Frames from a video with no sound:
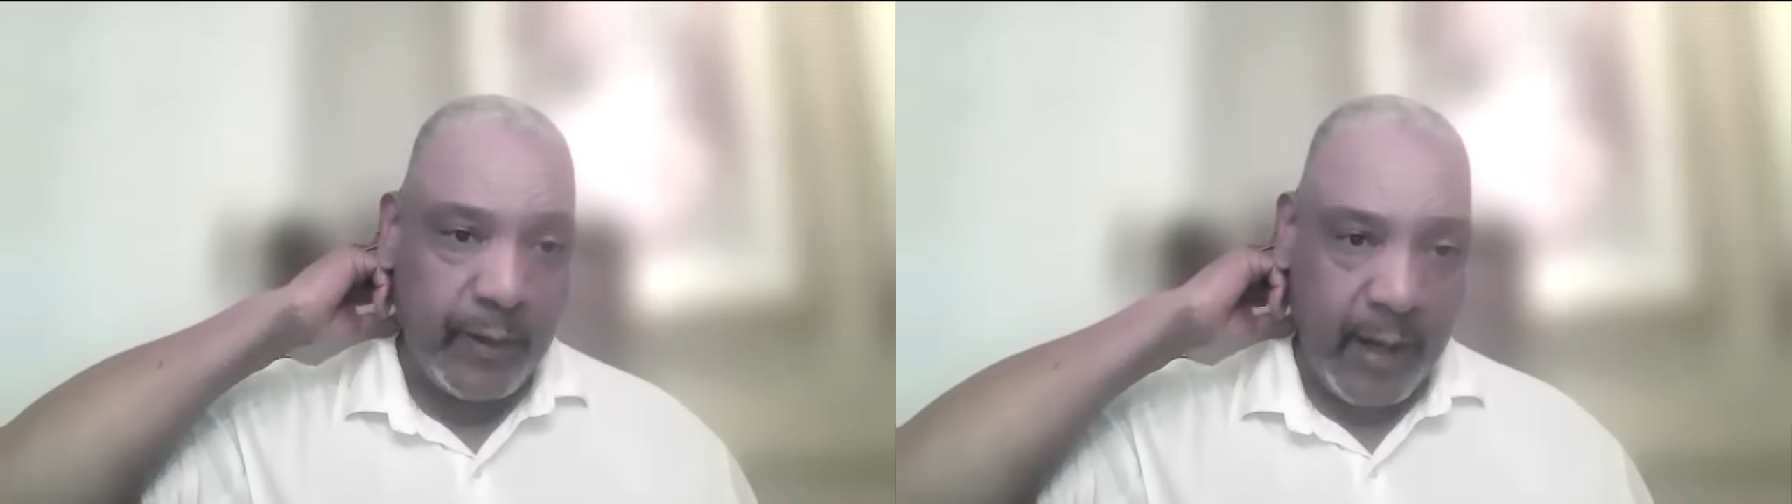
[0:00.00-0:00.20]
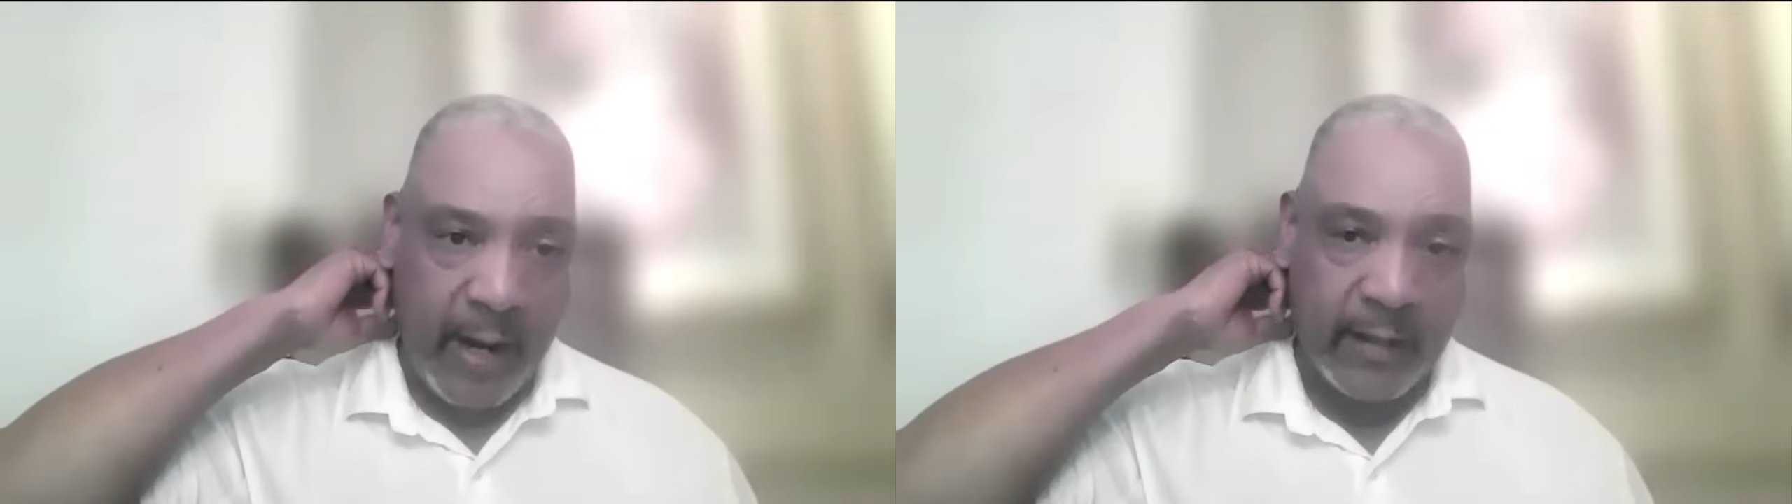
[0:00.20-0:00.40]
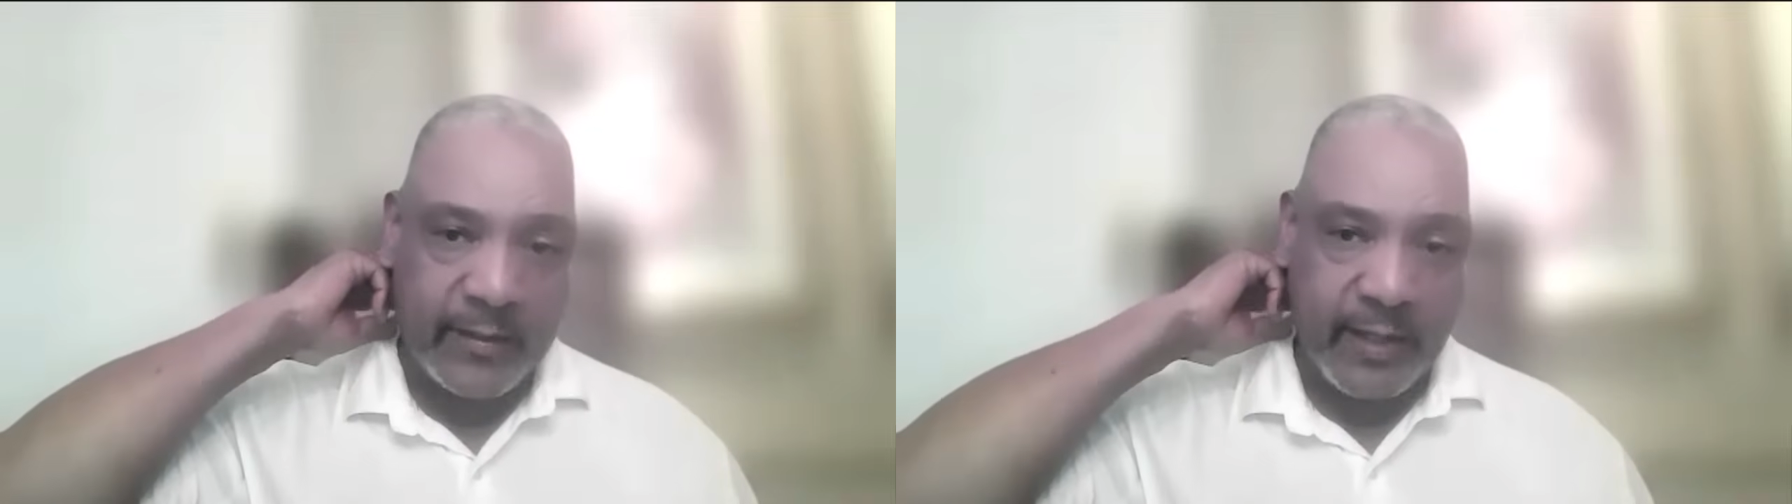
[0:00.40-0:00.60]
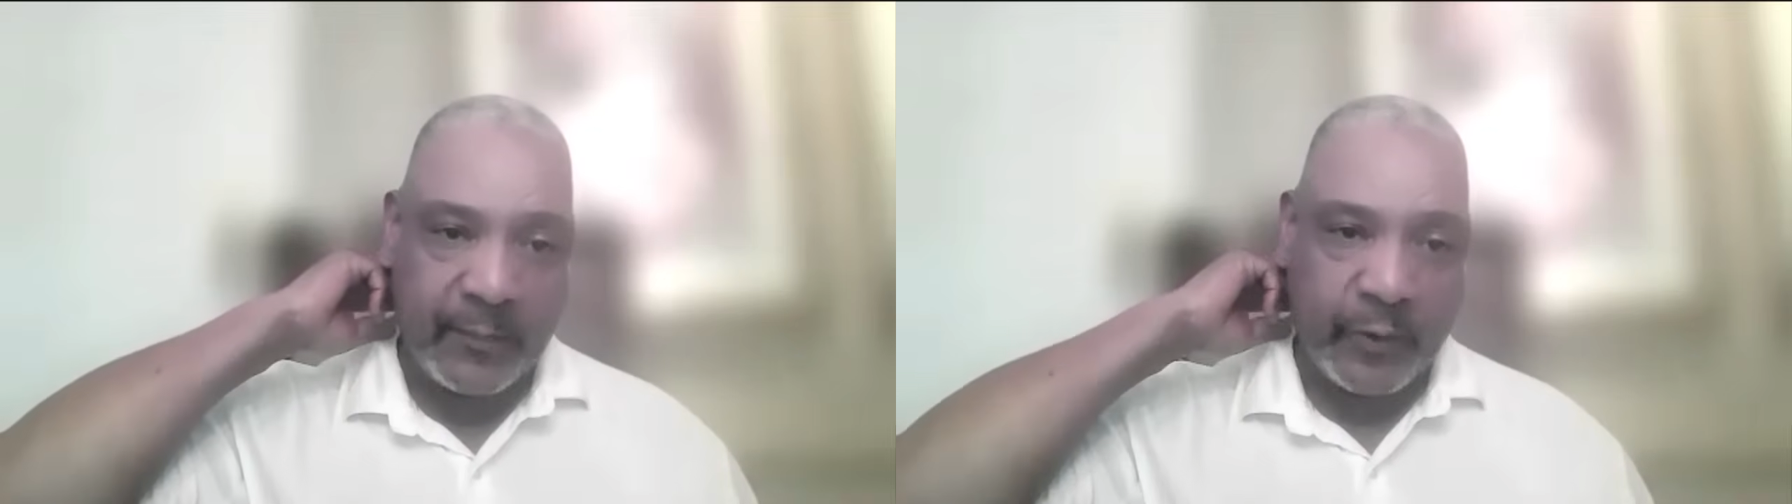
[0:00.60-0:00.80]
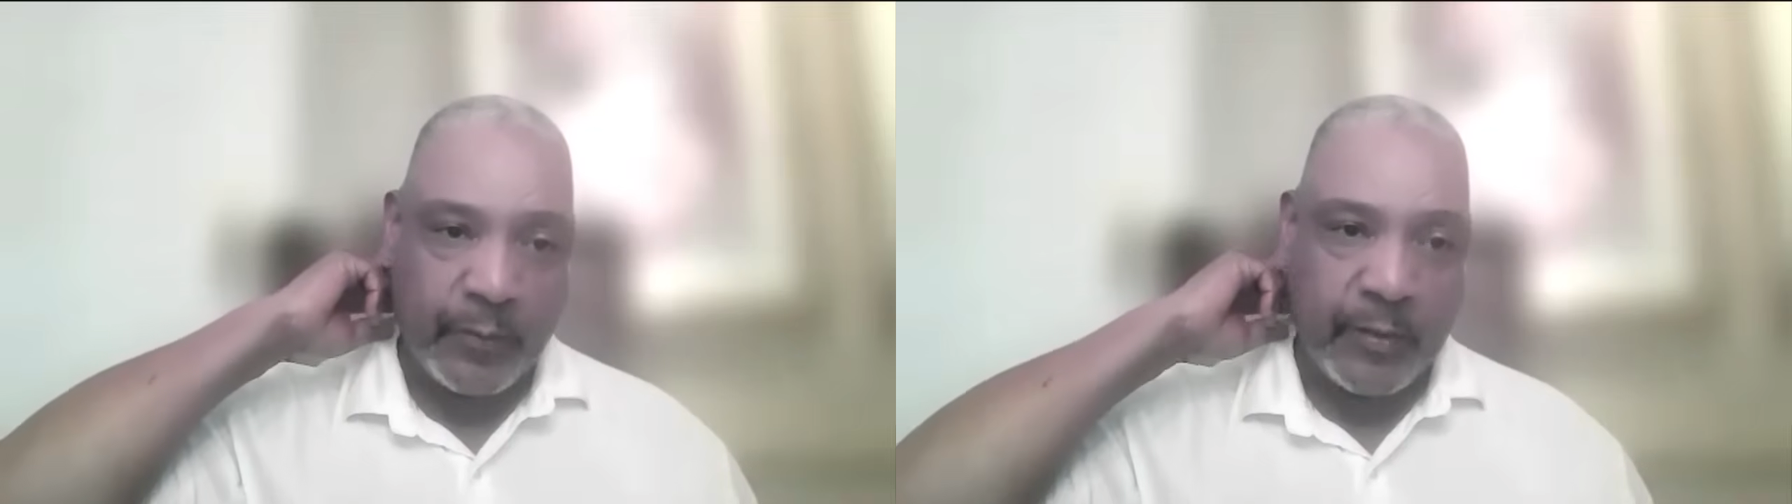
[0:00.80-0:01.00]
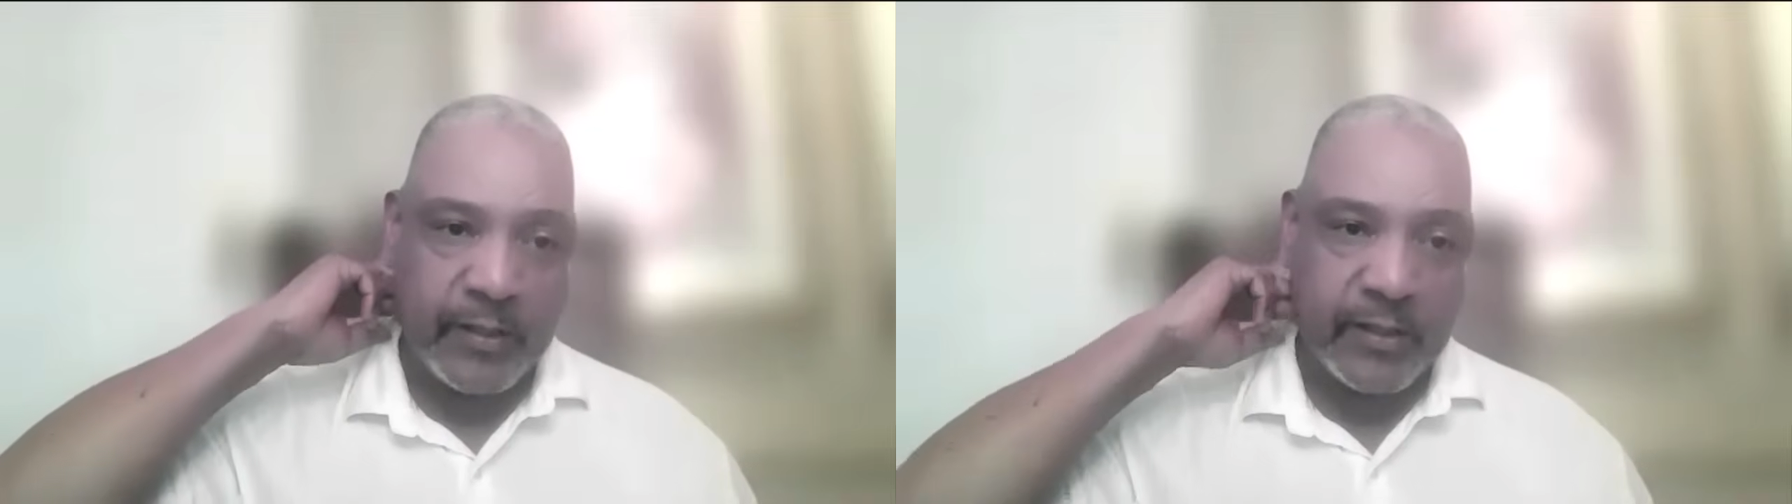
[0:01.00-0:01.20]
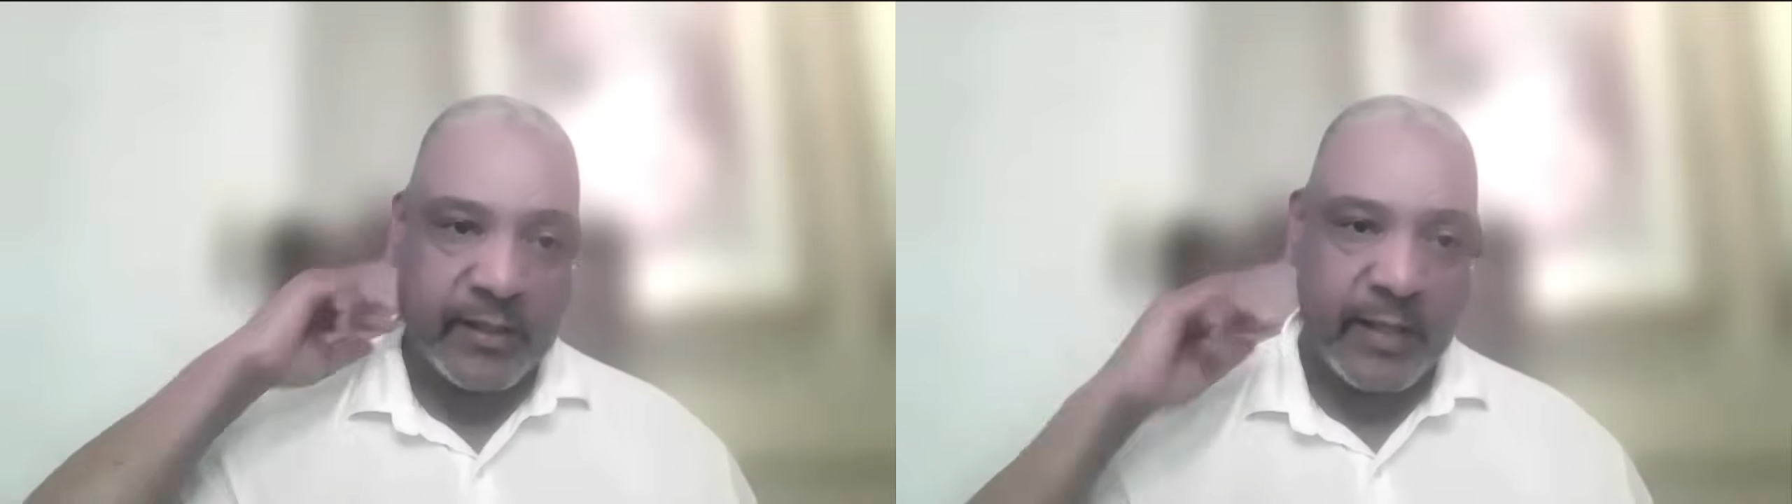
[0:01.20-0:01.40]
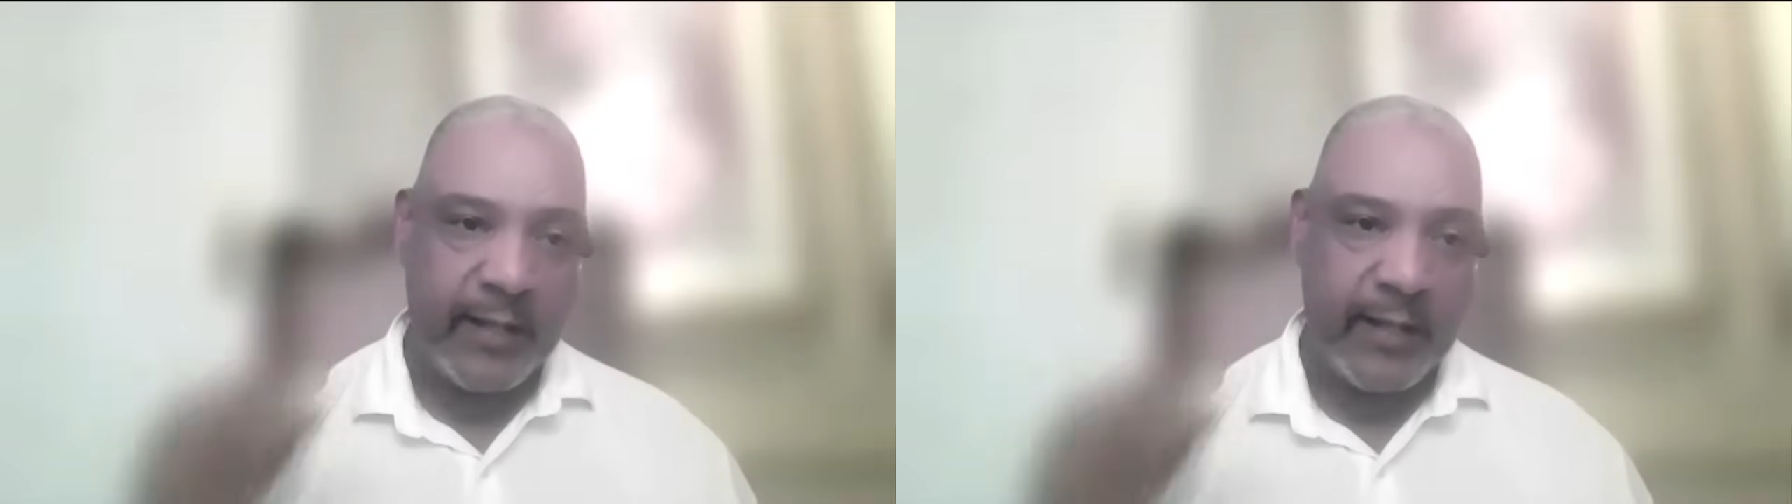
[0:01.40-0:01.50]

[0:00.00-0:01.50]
concept, your business